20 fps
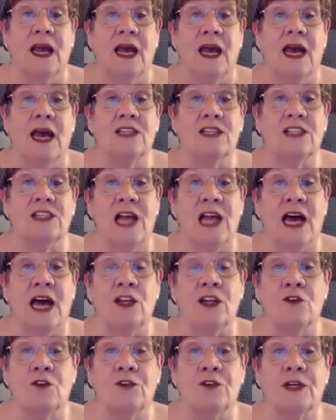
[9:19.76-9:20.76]
As light
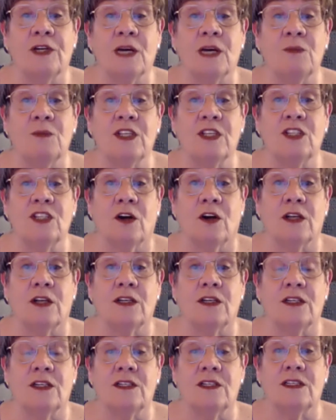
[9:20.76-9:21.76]
overcomes the
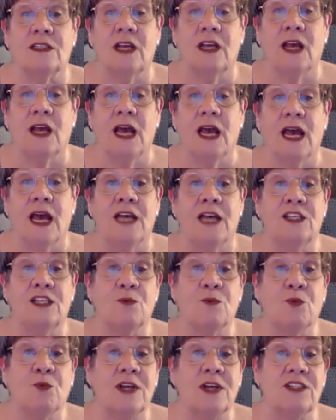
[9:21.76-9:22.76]
darkness, as the
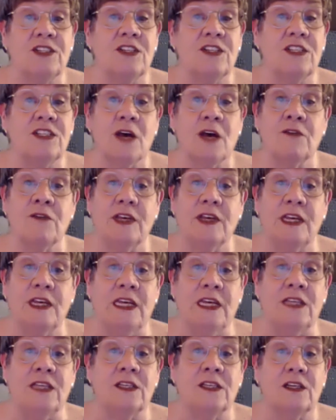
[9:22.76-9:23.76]
presence of
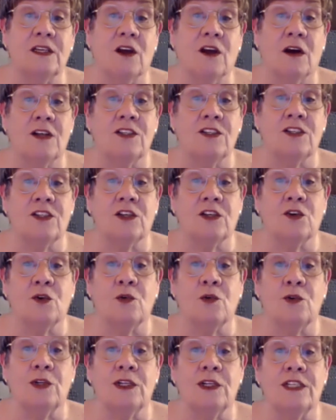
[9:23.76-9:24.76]
heat causes the
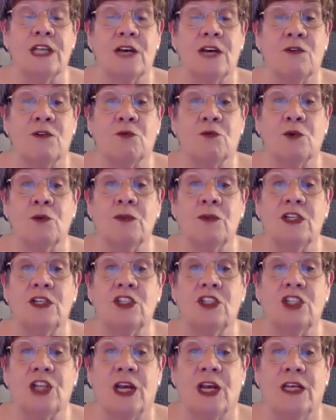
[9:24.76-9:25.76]
coolness of a room to
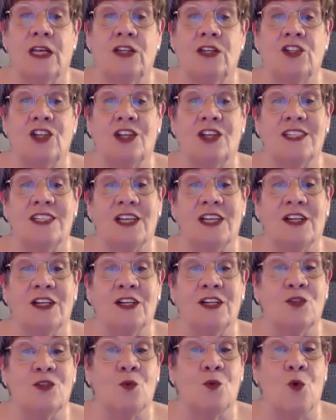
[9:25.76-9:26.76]
change until it
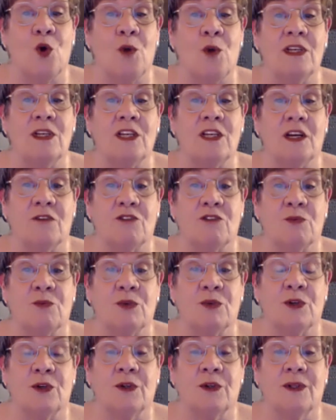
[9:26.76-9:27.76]
is warm and
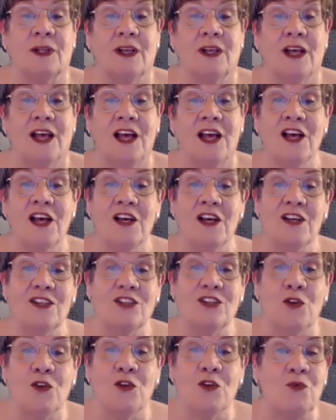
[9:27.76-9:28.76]
comfortable,
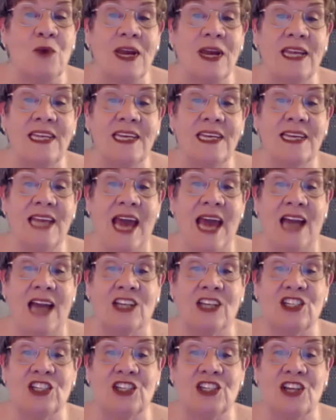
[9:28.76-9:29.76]
so the radiant
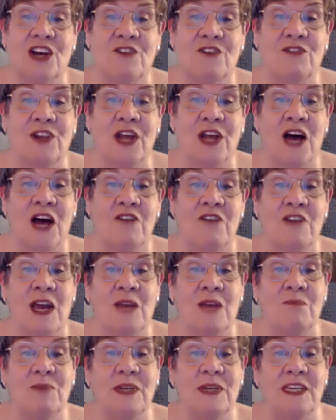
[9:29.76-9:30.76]
action of love
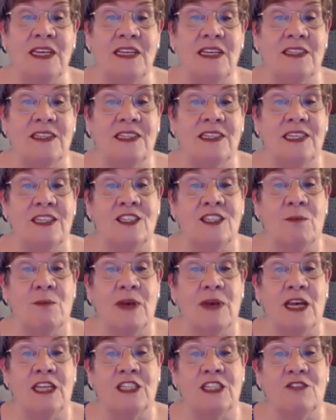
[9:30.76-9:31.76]
and peace
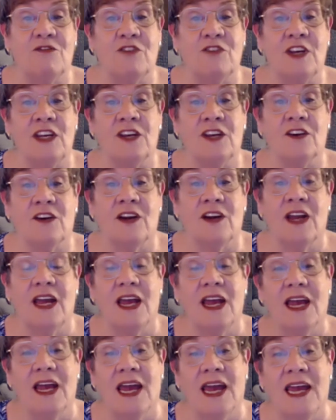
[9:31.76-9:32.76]
dissipates fear,
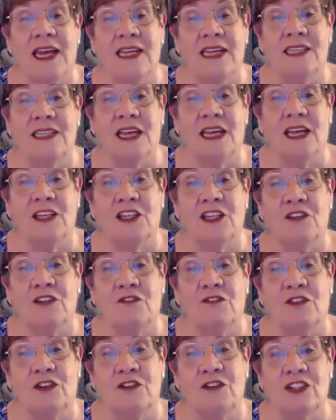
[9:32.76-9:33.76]
hate, and
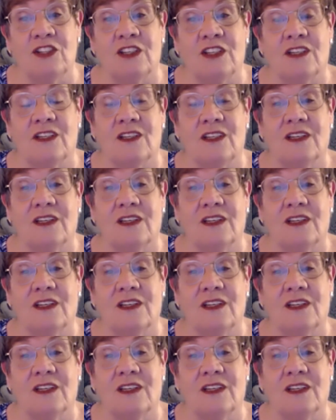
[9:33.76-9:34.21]
confusion.